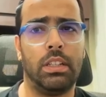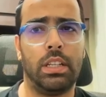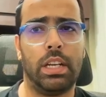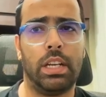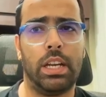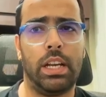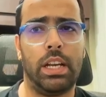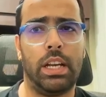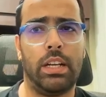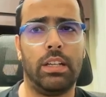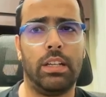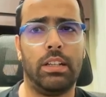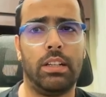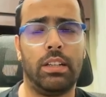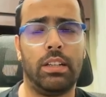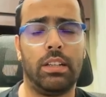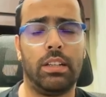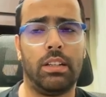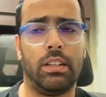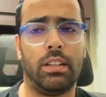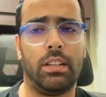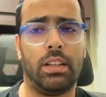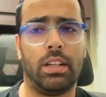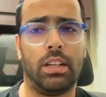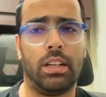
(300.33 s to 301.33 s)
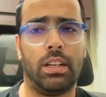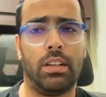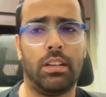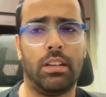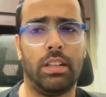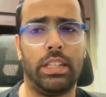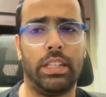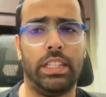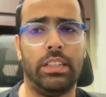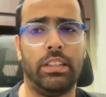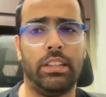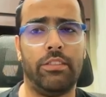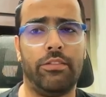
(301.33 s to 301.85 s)
And
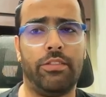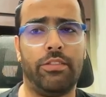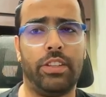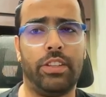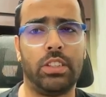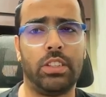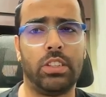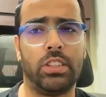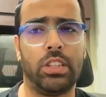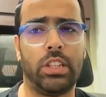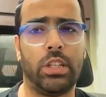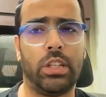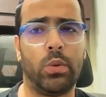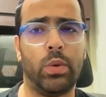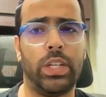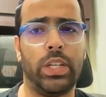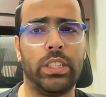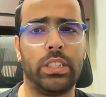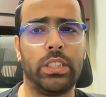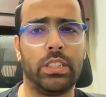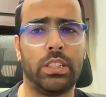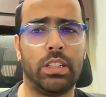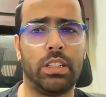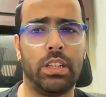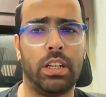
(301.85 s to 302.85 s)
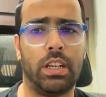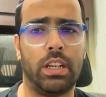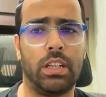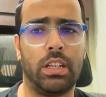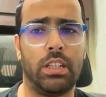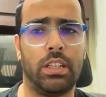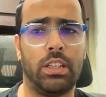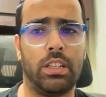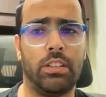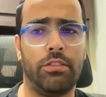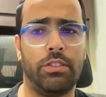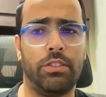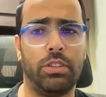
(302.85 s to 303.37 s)
in the first request,
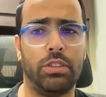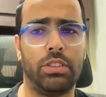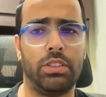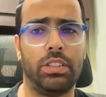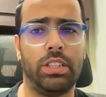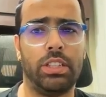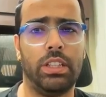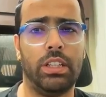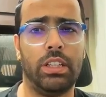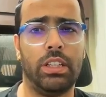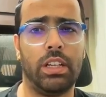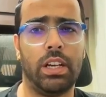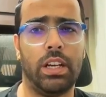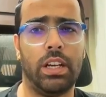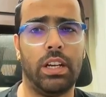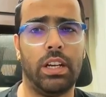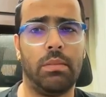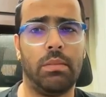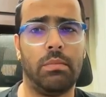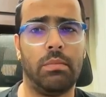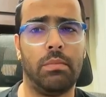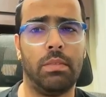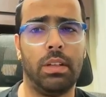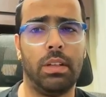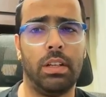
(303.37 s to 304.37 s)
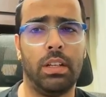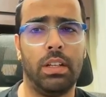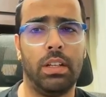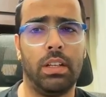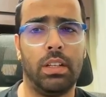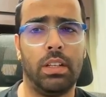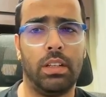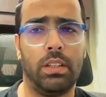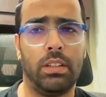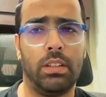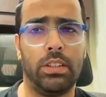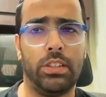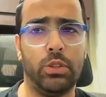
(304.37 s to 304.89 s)
if you see, I am
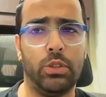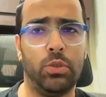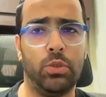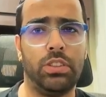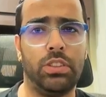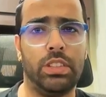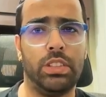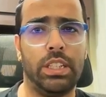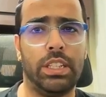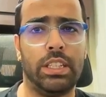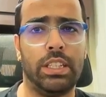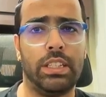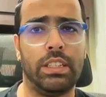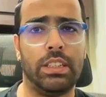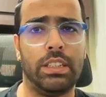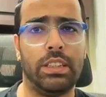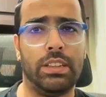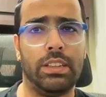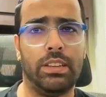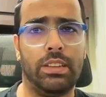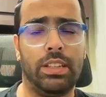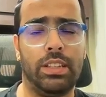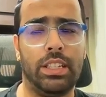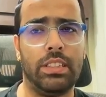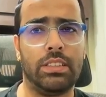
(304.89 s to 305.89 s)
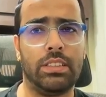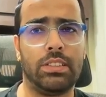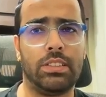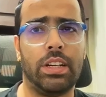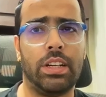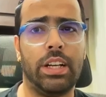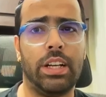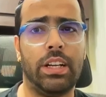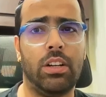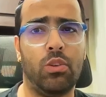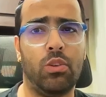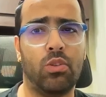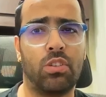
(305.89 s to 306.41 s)
using this
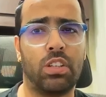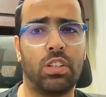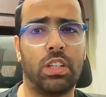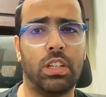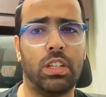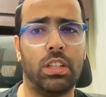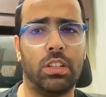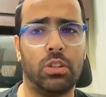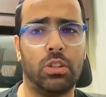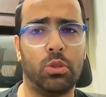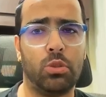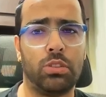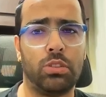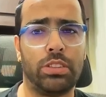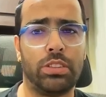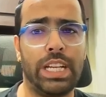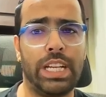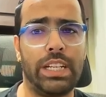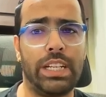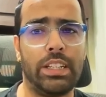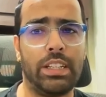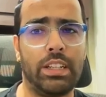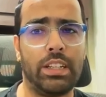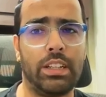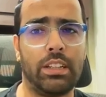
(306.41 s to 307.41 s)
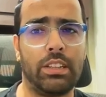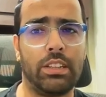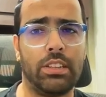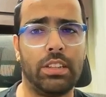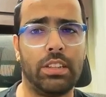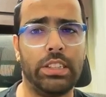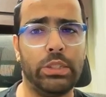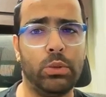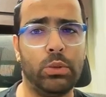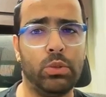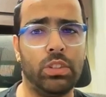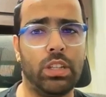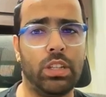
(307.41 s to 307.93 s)
thread local to set the
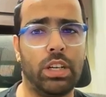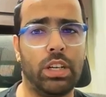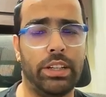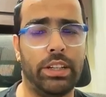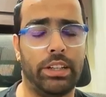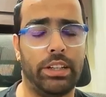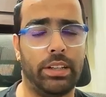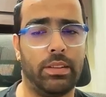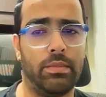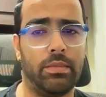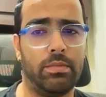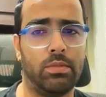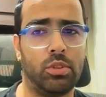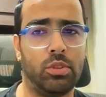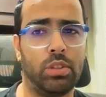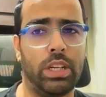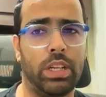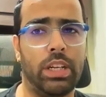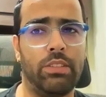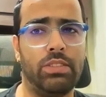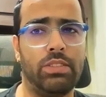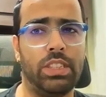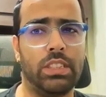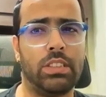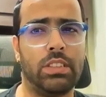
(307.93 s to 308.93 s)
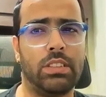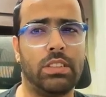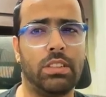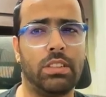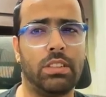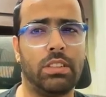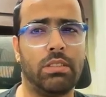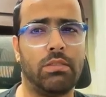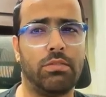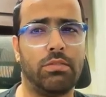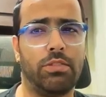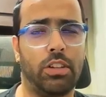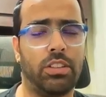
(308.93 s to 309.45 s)
user ID. So I have just,
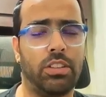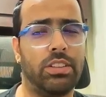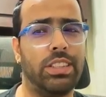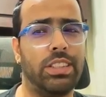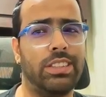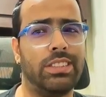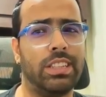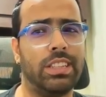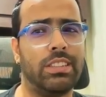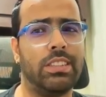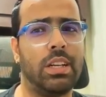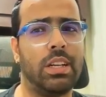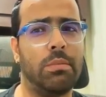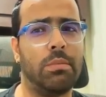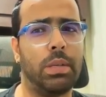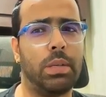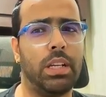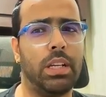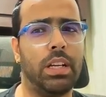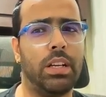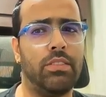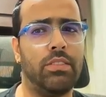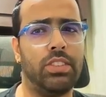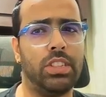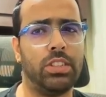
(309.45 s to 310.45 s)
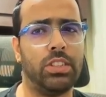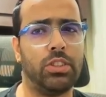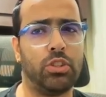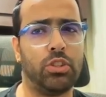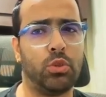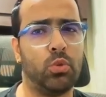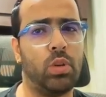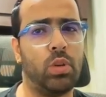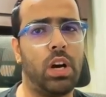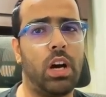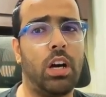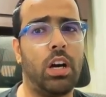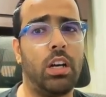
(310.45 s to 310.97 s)
for this example, I have just
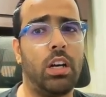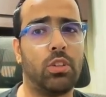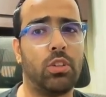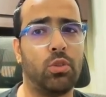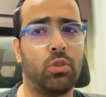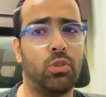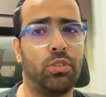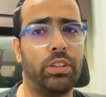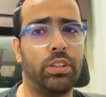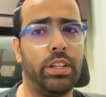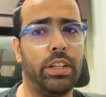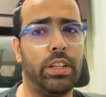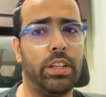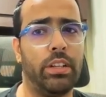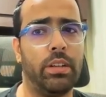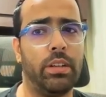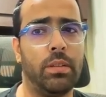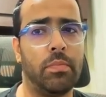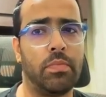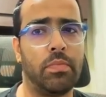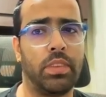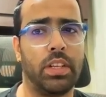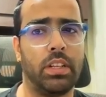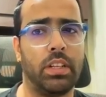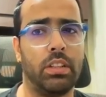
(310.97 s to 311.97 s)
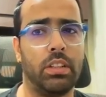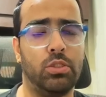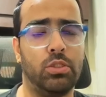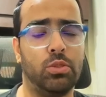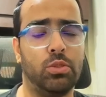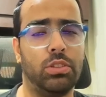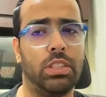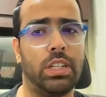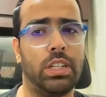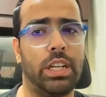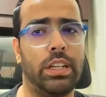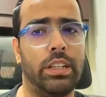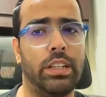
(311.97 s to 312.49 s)
two hard coded
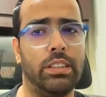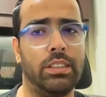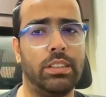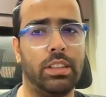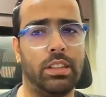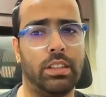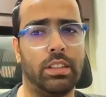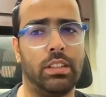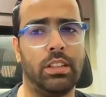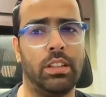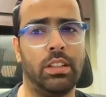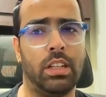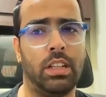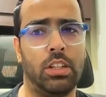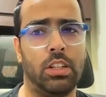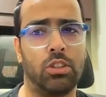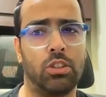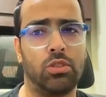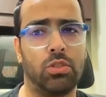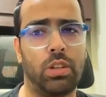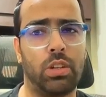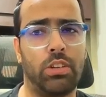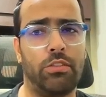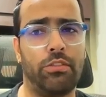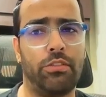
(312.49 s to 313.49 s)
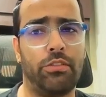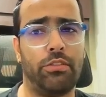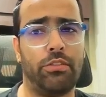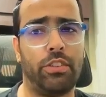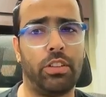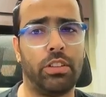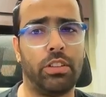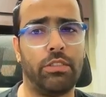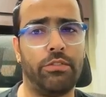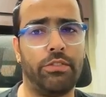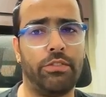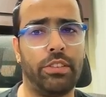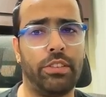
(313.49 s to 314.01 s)
user IDs here. So
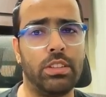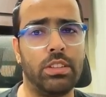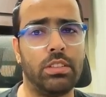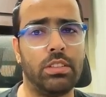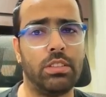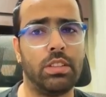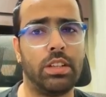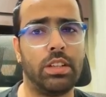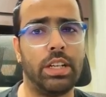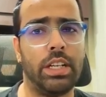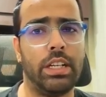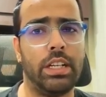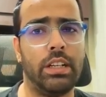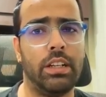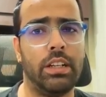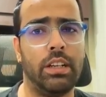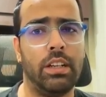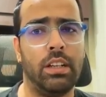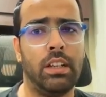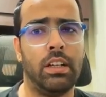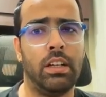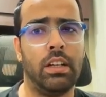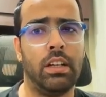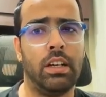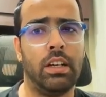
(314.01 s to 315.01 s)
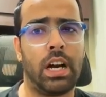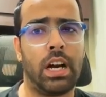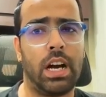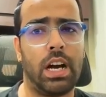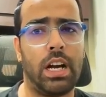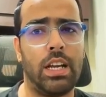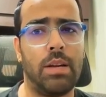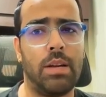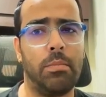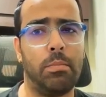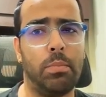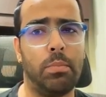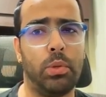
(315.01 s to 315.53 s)
for the first thread,
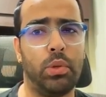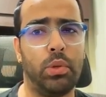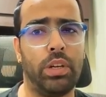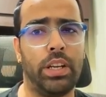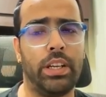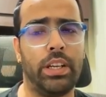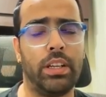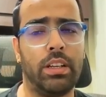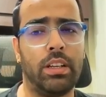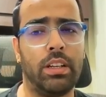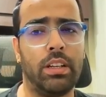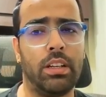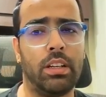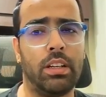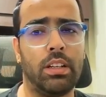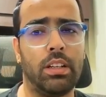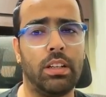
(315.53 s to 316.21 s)
I am putting